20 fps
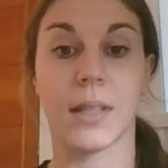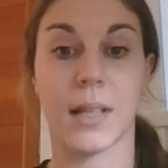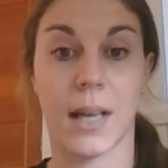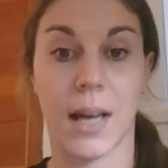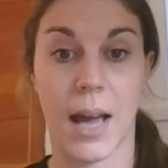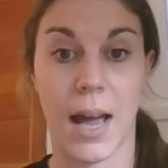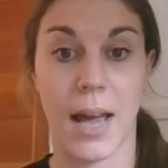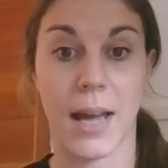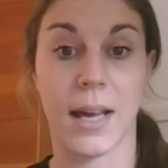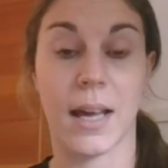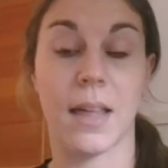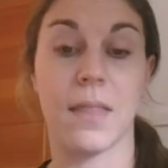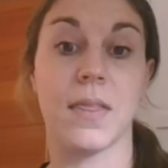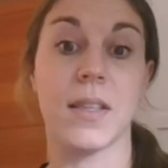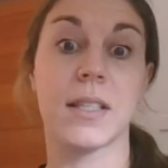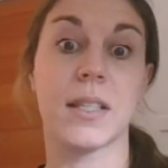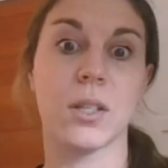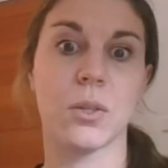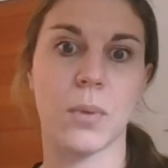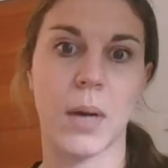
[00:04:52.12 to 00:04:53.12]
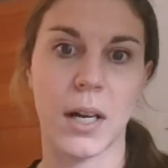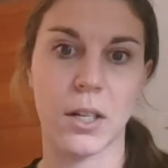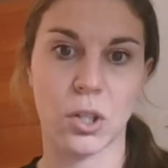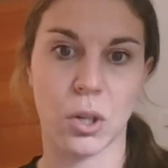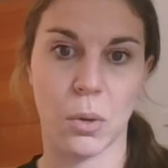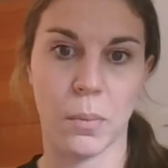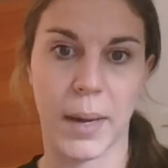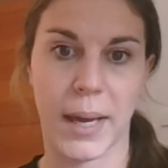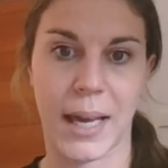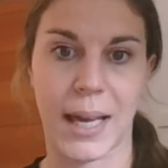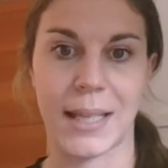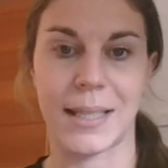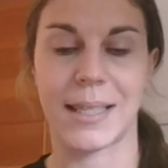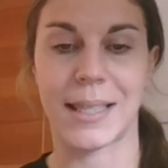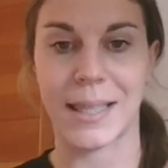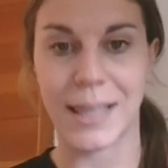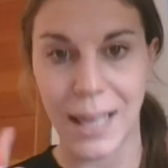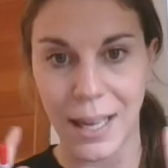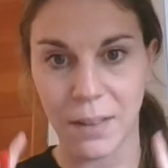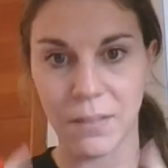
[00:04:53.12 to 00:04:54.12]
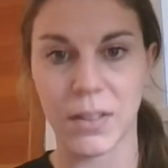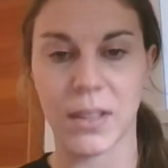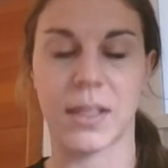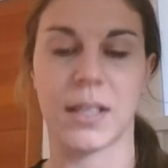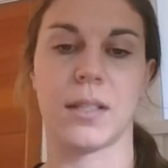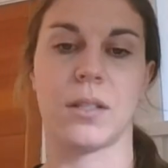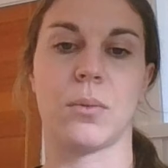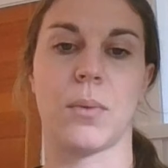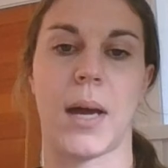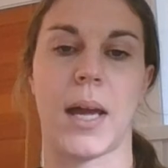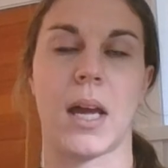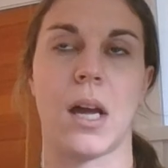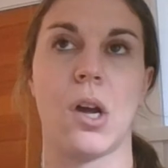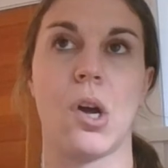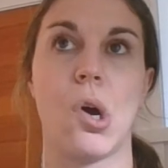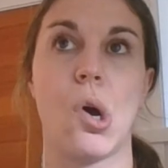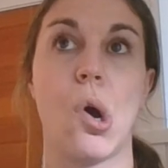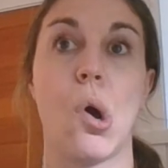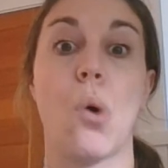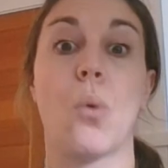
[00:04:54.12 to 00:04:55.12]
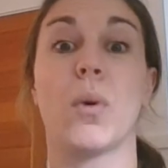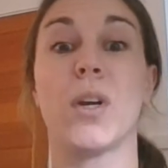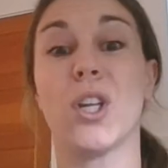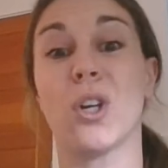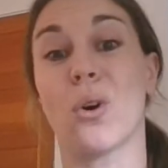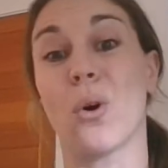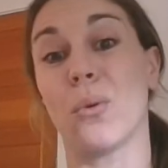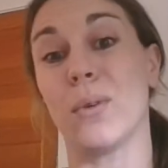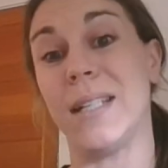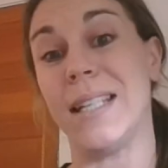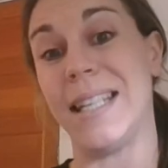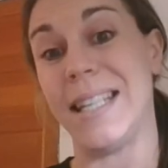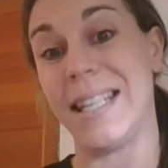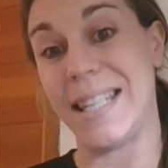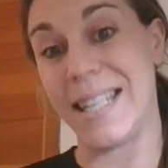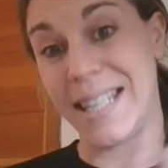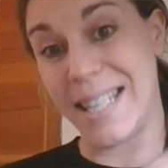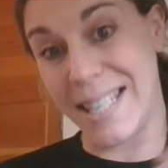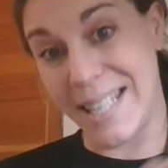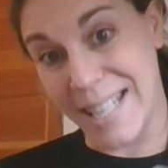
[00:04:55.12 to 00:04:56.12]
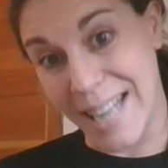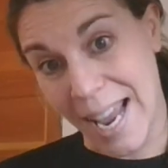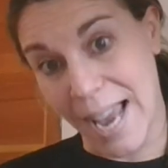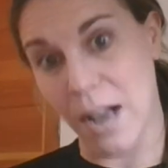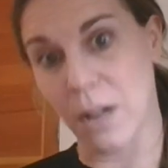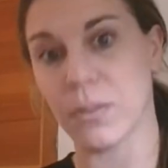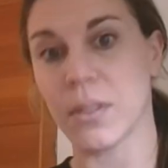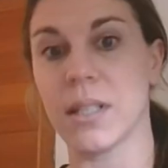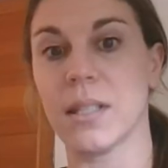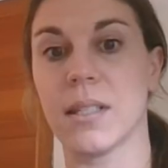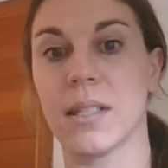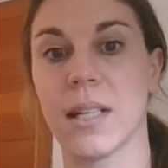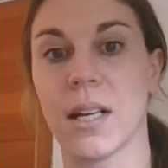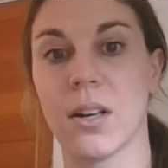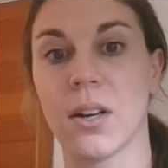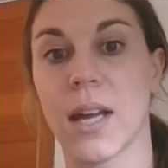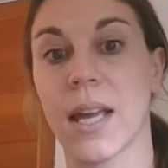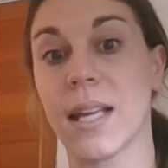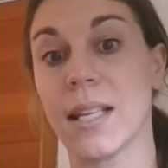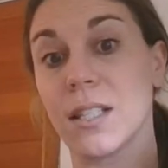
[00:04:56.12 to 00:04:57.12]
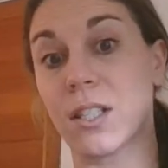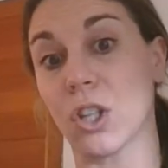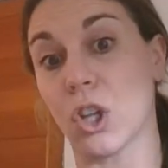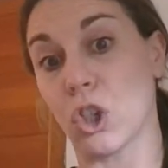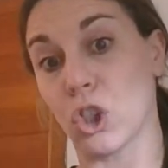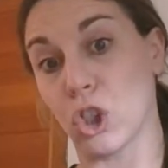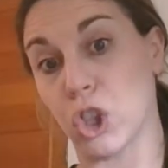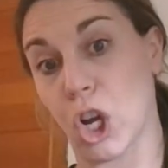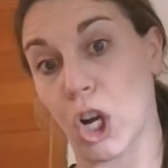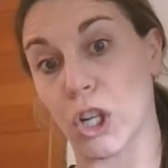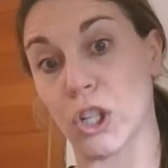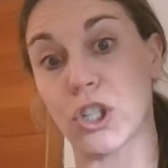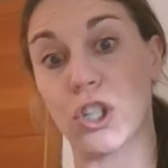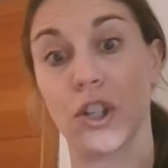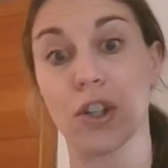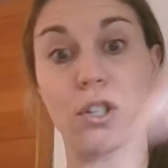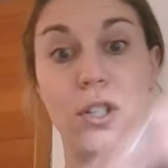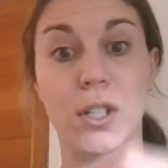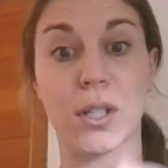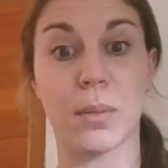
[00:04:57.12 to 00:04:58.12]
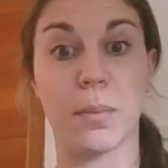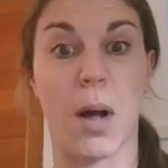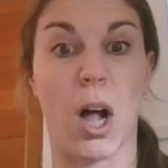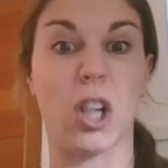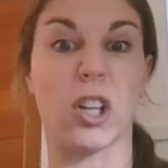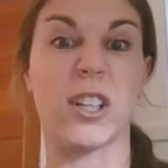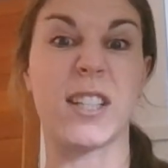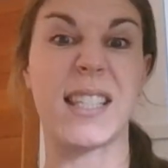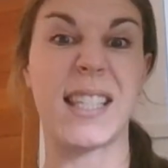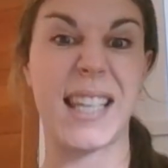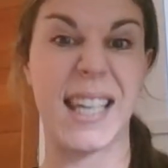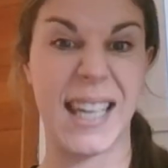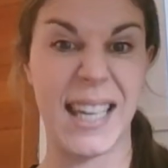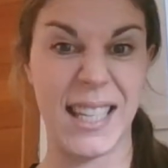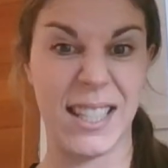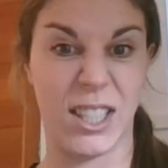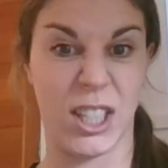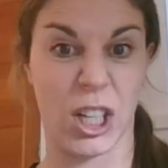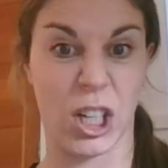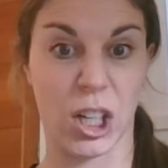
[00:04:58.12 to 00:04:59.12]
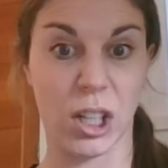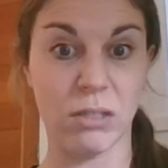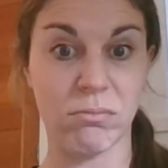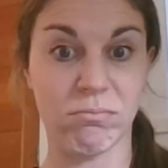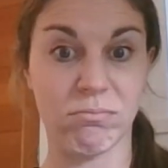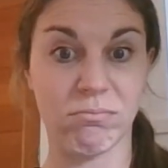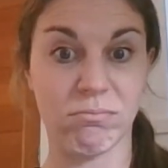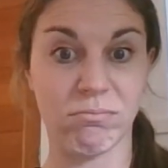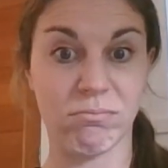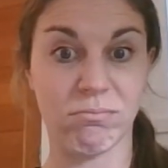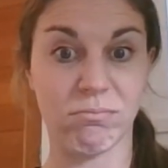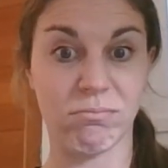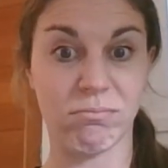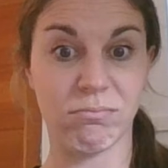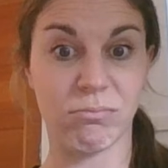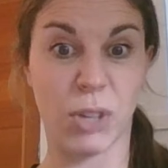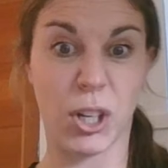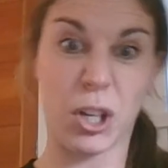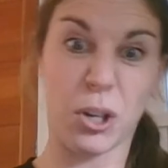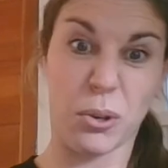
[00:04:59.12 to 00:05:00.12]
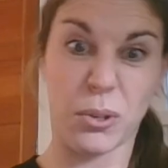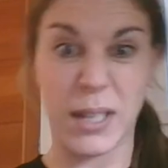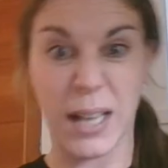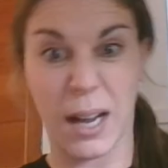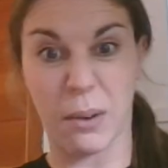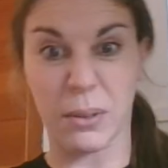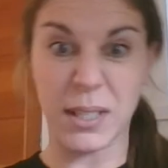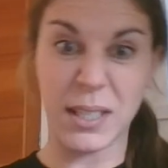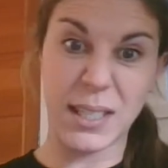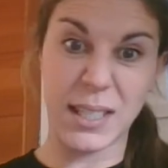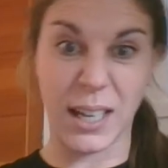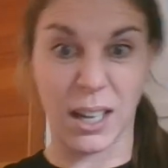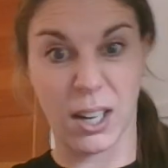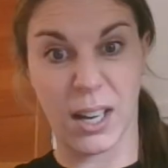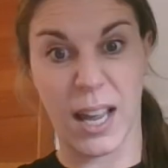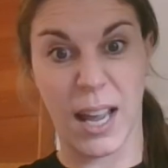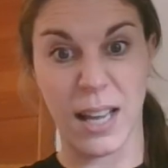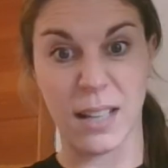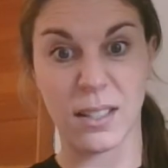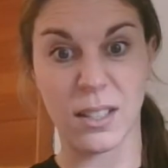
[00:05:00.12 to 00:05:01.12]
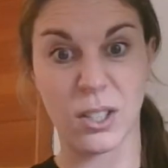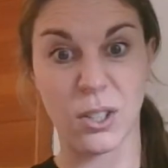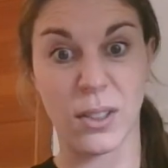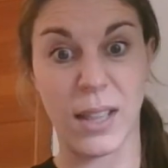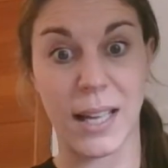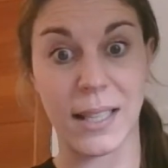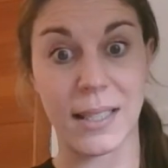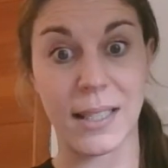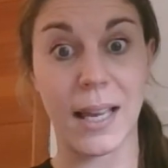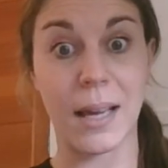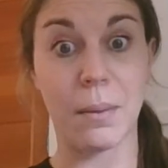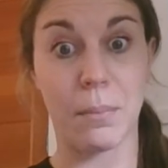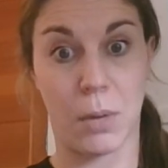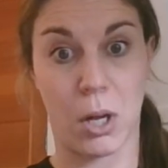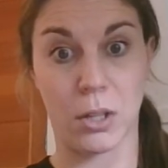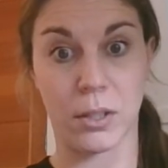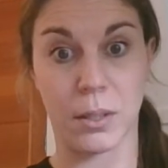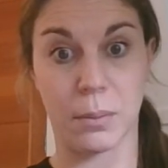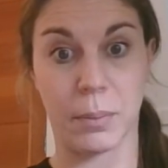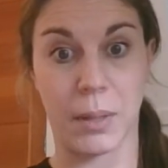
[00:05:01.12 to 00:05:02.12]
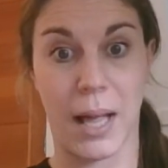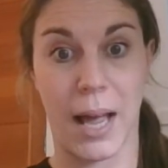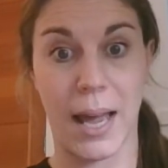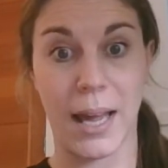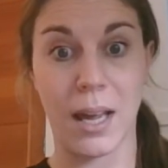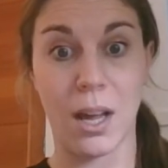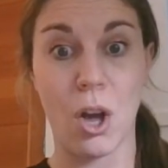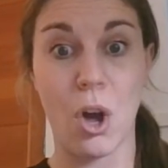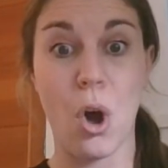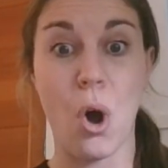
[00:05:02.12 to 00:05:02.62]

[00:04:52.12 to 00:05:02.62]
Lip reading: Okay, and this is what I told my kids. Think of it this way. When you go down the staircase, larger to smaller, it's easier. when you go down a staircase, so that's like multiply.